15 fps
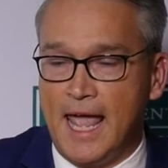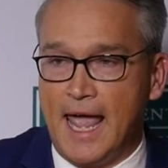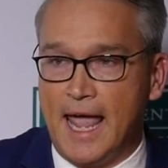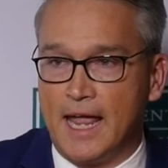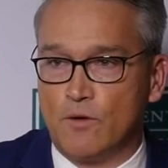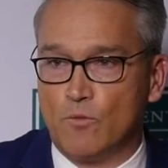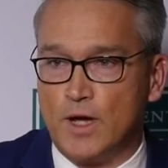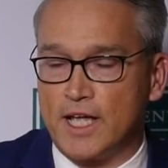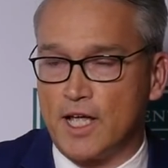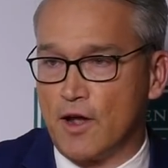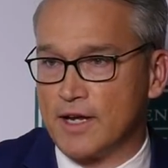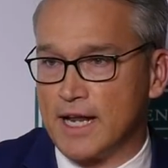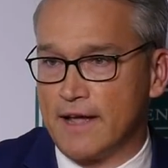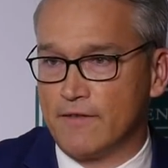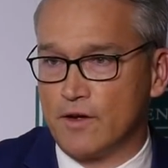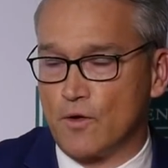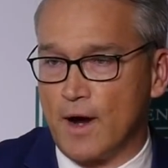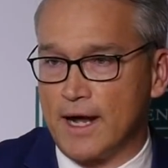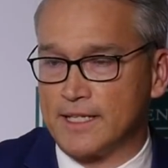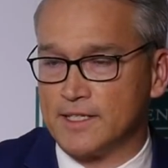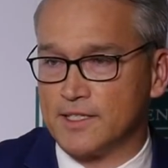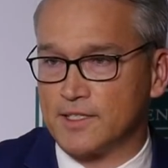And we're going to have a
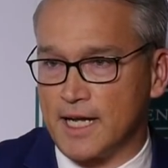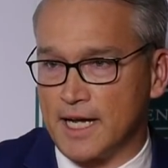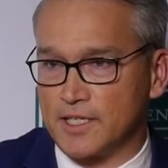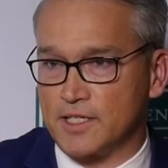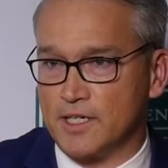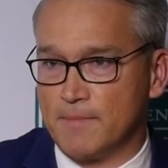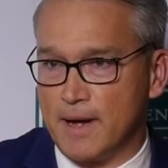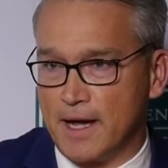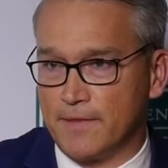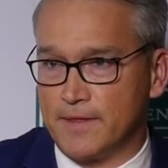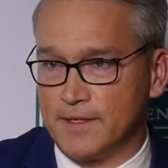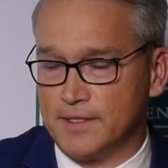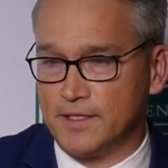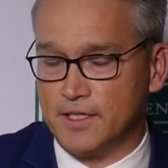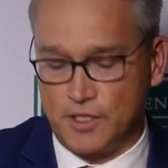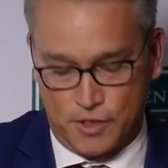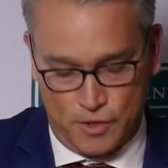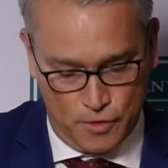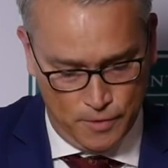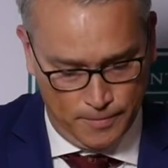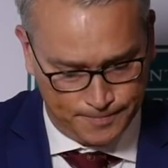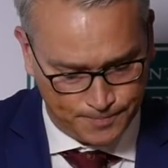great discussion about this
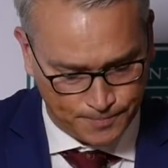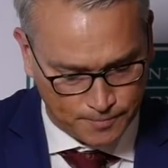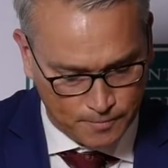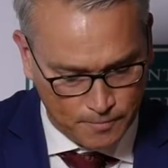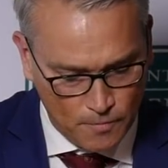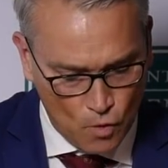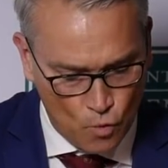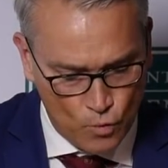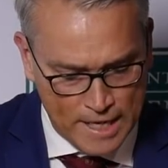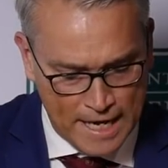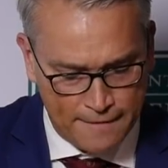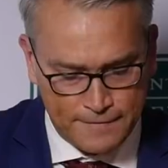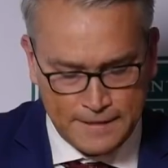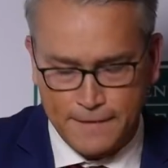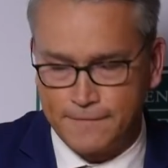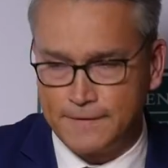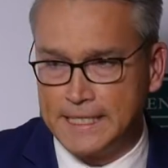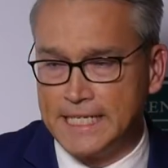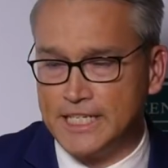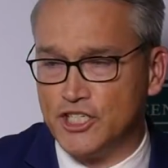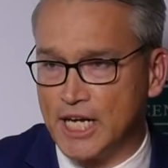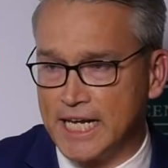issue. We have
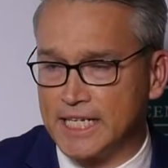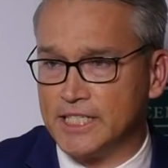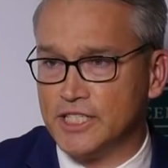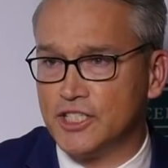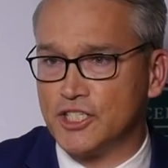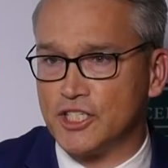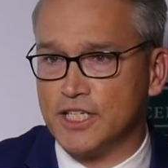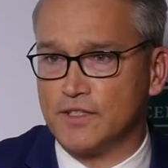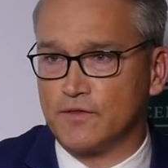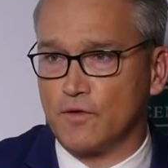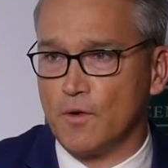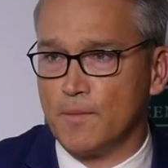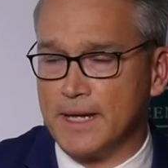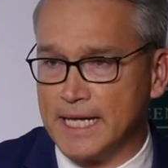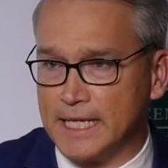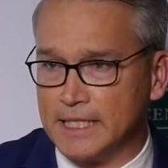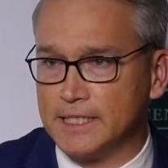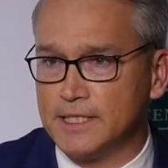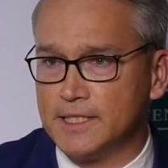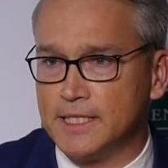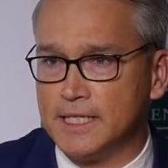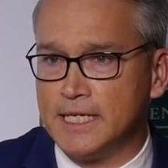Tiffany Jenkins, she's from
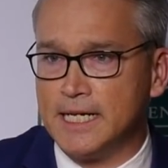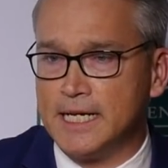England.